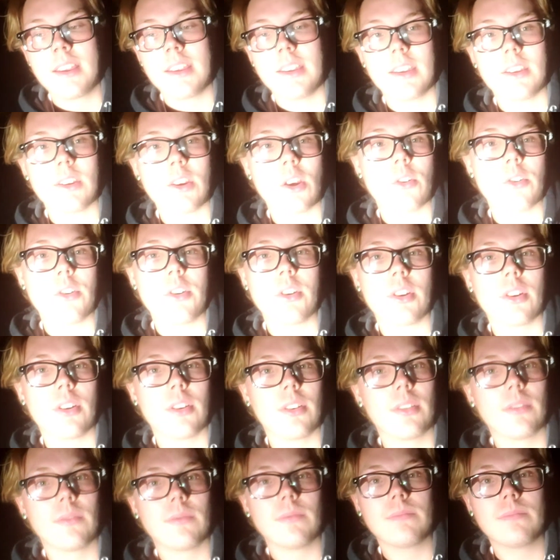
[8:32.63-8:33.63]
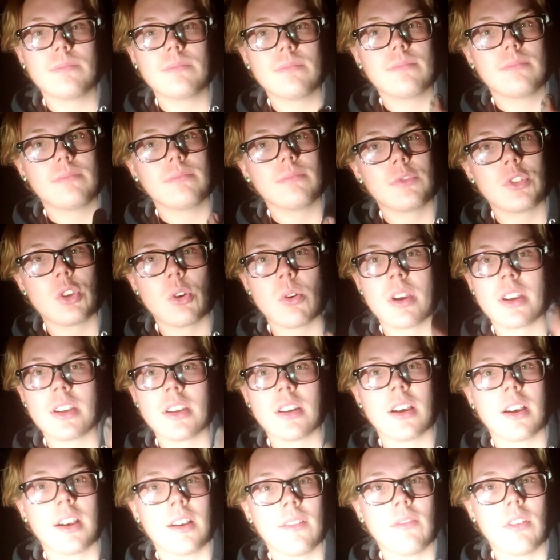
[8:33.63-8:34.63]
you know, you're
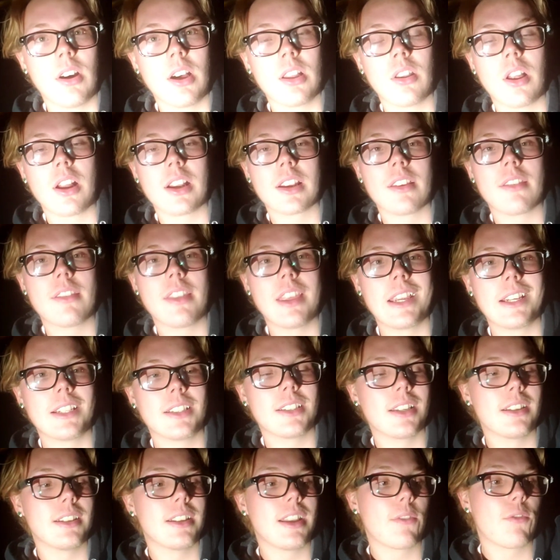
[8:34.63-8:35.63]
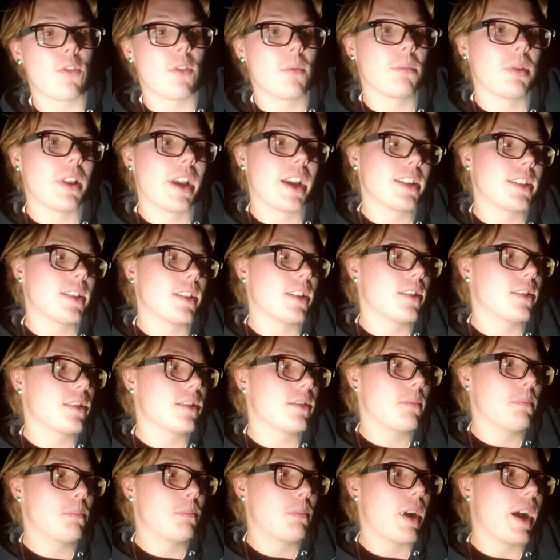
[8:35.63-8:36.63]
doing a lot of things in different places.